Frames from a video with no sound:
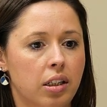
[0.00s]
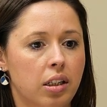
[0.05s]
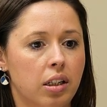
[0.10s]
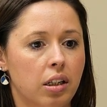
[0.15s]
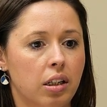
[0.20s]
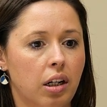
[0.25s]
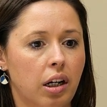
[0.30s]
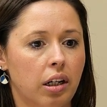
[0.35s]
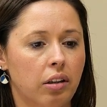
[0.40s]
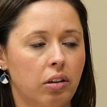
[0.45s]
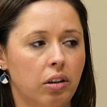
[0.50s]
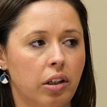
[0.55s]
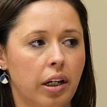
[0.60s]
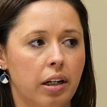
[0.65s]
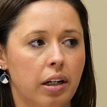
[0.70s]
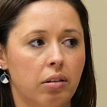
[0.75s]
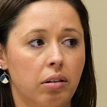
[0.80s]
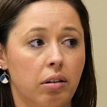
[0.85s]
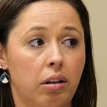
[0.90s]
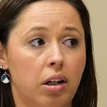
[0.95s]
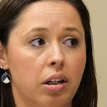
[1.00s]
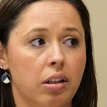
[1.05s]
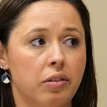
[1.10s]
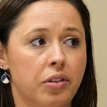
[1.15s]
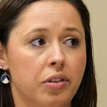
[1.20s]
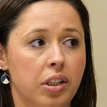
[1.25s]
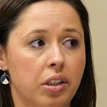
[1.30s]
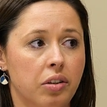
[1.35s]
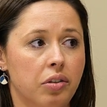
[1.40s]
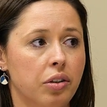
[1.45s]
I look at a lot of
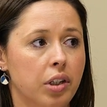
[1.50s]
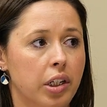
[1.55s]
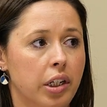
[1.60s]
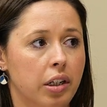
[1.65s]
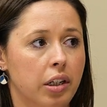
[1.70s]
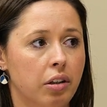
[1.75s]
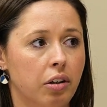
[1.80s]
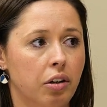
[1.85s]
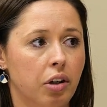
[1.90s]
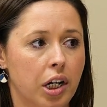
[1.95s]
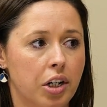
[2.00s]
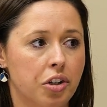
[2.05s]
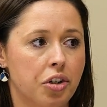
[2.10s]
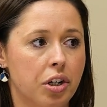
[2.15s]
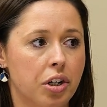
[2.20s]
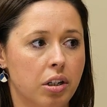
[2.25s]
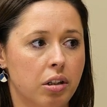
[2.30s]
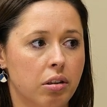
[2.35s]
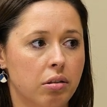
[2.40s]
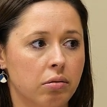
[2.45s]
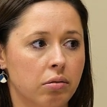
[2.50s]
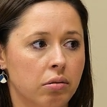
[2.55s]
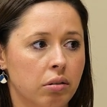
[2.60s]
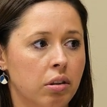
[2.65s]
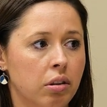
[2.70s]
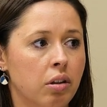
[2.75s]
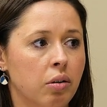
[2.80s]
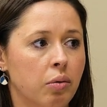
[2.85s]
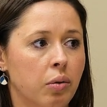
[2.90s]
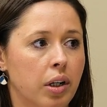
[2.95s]
sensory integration,
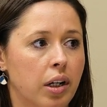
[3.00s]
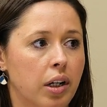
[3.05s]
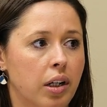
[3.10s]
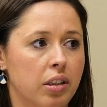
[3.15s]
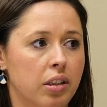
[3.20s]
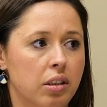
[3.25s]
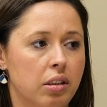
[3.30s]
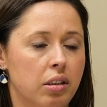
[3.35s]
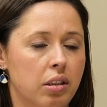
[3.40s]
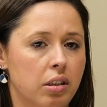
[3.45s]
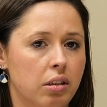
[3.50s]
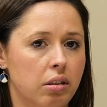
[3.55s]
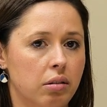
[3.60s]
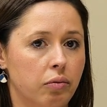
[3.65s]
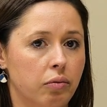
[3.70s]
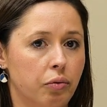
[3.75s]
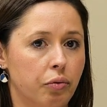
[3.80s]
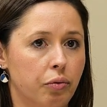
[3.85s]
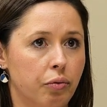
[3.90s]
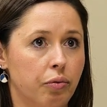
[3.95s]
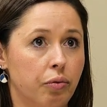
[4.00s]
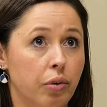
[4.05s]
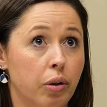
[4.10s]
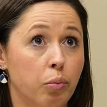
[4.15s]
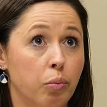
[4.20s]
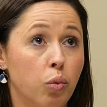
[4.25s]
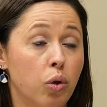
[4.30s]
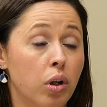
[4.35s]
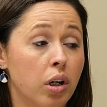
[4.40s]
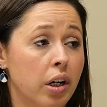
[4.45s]
whereas
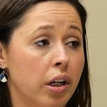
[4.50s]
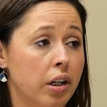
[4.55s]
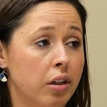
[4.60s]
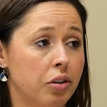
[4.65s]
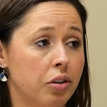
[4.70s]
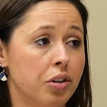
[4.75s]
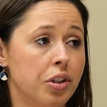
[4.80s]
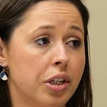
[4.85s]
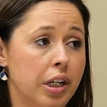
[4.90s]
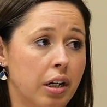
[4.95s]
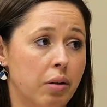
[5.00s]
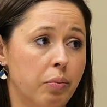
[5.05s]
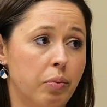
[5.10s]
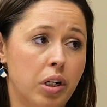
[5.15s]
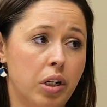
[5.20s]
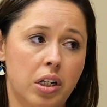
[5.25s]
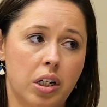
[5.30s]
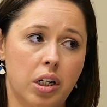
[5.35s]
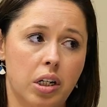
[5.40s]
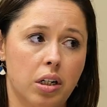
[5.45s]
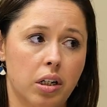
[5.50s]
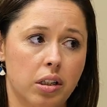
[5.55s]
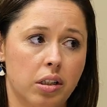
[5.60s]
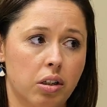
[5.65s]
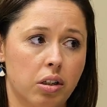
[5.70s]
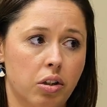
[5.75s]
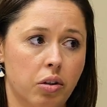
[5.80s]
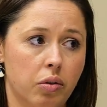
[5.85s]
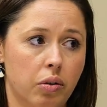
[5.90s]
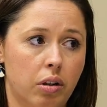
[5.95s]
from what I understand, PT
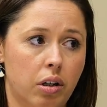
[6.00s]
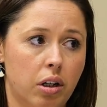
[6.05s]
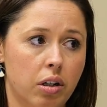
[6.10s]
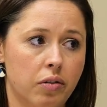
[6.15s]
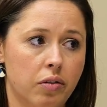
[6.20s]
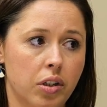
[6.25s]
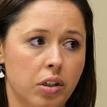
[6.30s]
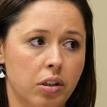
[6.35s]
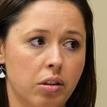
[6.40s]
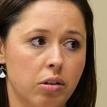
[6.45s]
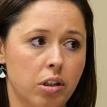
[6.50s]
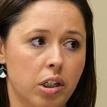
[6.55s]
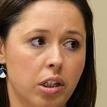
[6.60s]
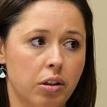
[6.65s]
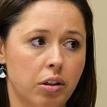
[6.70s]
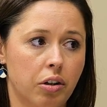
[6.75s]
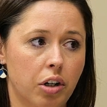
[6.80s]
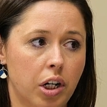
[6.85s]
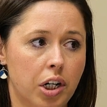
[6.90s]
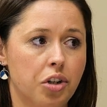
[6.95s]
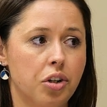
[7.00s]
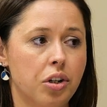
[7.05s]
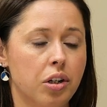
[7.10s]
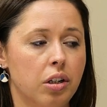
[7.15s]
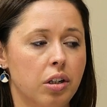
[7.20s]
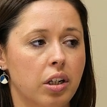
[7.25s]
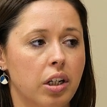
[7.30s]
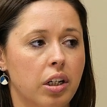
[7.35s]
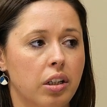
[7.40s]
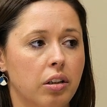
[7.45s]
doesn't do a lot of sensory
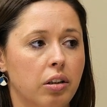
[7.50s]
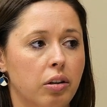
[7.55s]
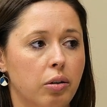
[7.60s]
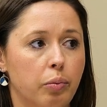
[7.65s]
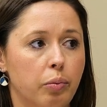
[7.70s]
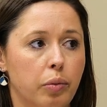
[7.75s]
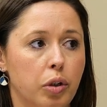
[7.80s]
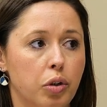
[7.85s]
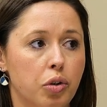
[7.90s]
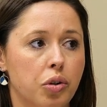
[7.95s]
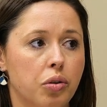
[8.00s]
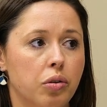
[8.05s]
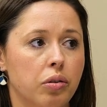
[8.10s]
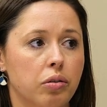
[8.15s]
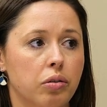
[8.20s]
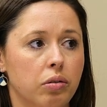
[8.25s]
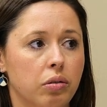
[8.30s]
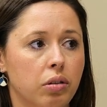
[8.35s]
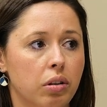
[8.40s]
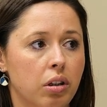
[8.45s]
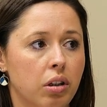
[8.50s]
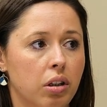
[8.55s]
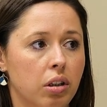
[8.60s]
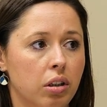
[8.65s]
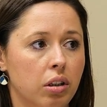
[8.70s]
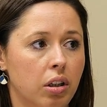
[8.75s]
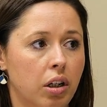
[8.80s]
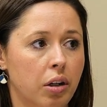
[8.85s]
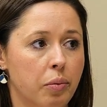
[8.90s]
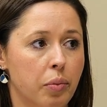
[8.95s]
integration and the emotional
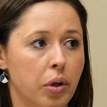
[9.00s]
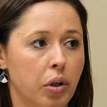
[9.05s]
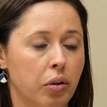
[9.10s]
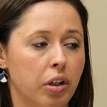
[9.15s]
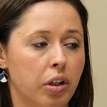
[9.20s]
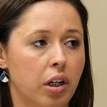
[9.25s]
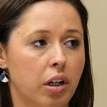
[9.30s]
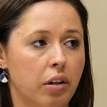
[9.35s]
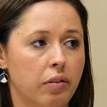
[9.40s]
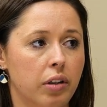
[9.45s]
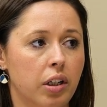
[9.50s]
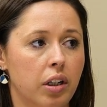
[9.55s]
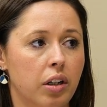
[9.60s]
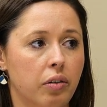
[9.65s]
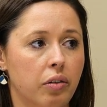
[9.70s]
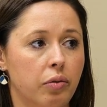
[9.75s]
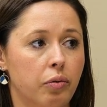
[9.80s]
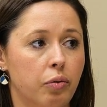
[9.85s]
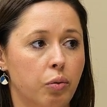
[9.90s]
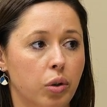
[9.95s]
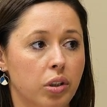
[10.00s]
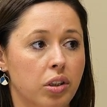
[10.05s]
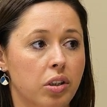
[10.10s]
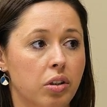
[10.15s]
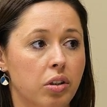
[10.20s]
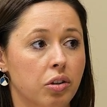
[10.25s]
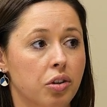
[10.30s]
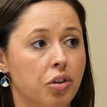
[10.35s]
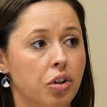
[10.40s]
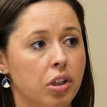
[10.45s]
component of it, of what's
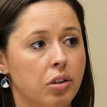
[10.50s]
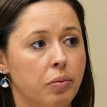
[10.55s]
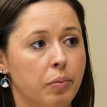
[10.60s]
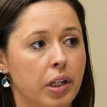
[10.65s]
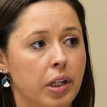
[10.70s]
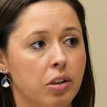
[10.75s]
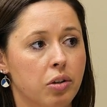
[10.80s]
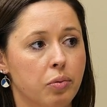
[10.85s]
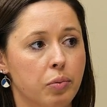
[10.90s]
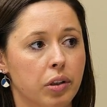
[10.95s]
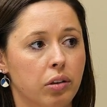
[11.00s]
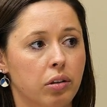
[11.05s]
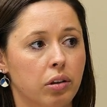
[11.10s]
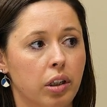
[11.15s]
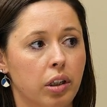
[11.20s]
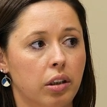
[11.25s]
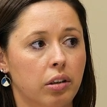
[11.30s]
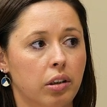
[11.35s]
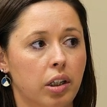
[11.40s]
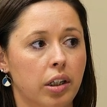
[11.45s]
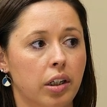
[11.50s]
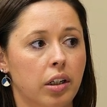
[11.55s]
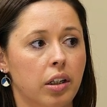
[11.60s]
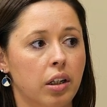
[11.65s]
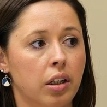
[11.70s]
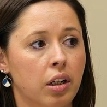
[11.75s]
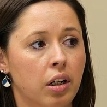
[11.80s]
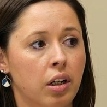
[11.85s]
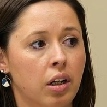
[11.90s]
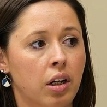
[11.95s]
their stress management looking like,
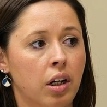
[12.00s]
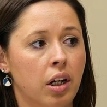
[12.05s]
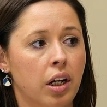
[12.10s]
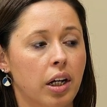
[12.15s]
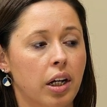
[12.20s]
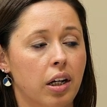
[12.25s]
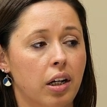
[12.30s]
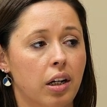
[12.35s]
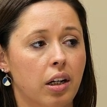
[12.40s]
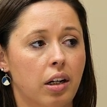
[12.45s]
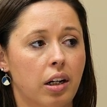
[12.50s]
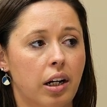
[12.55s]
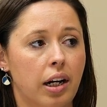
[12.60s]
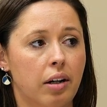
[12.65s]
and how